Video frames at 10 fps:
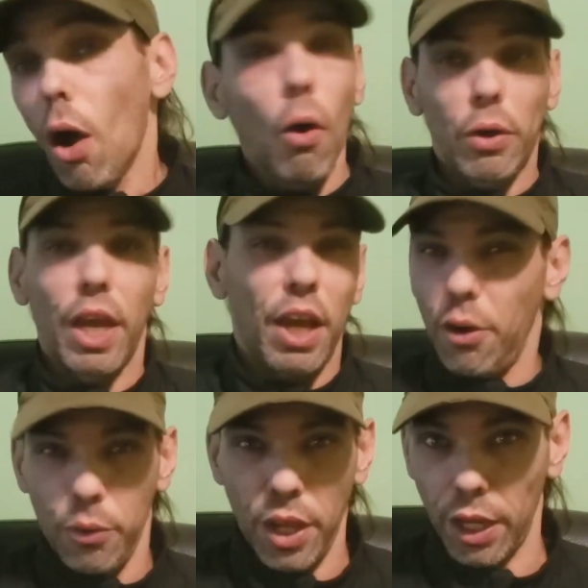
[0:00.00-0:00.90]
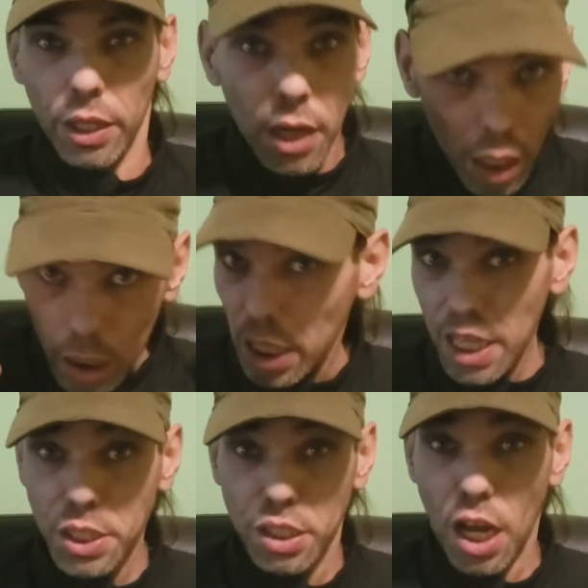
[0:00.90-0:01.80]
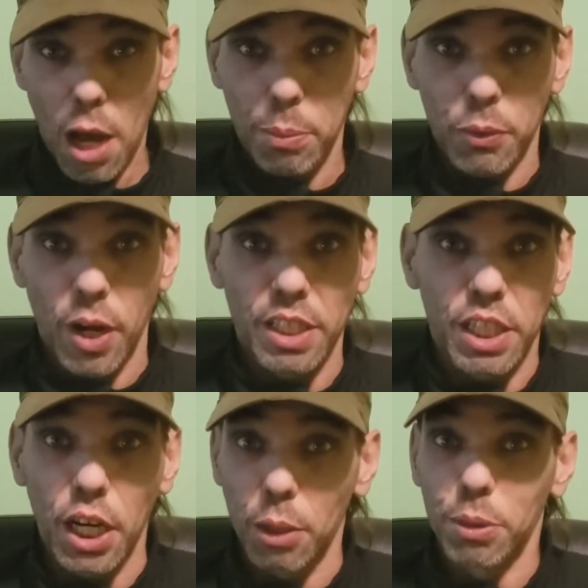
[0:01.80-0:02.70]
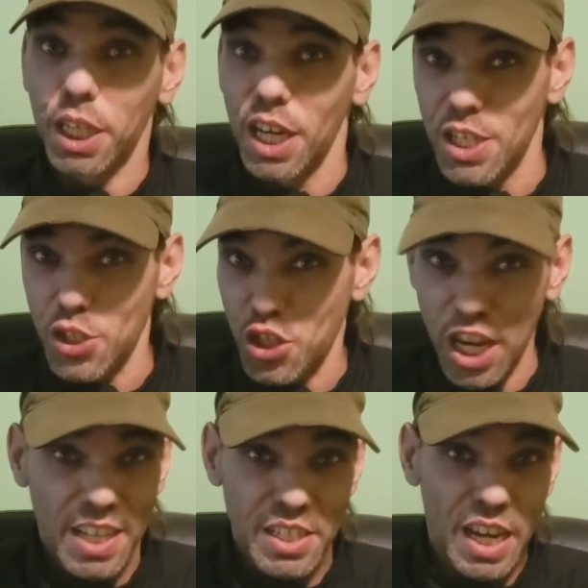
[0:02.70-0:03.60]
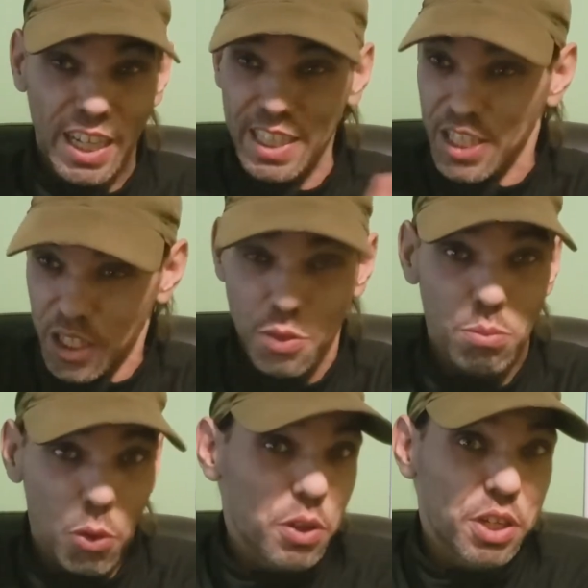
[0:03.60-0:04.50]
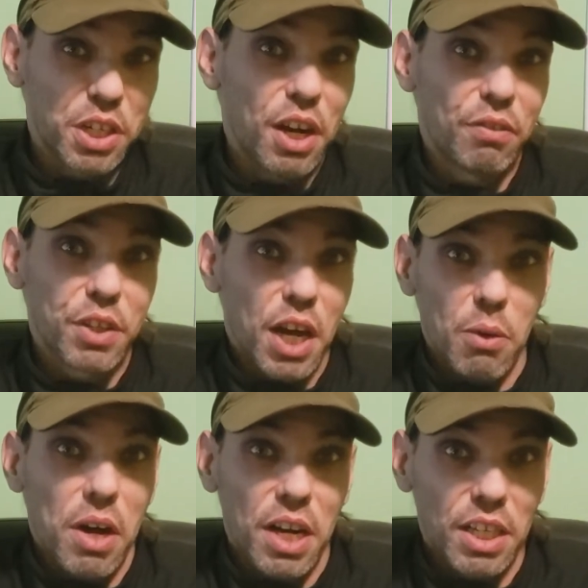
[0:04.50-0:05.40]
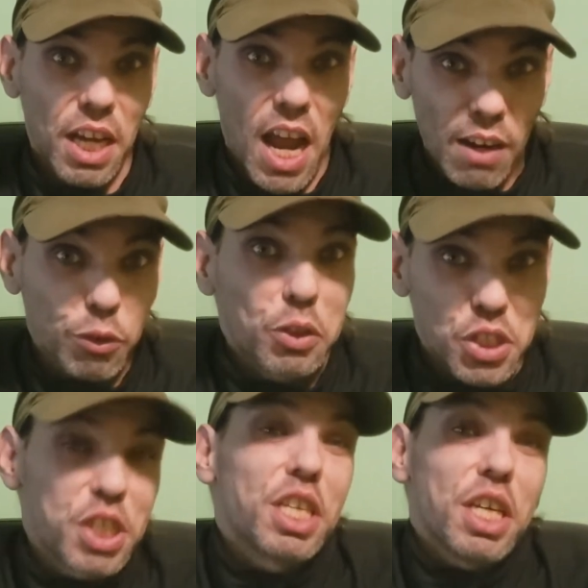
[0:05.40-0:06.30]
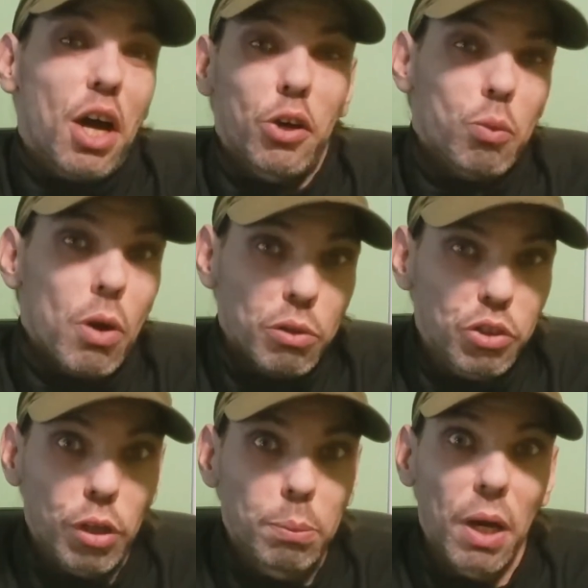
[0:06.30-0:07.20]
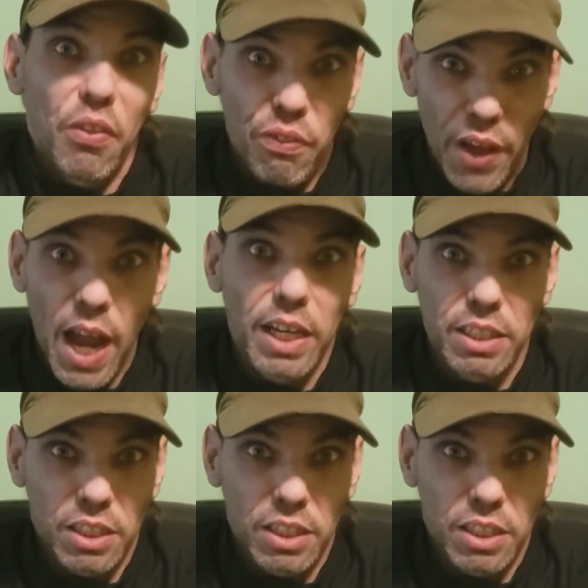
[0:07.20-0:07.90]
Okay. Let's stop it right there because 10 seconds is more than enough that I want to ever see on a road trip on that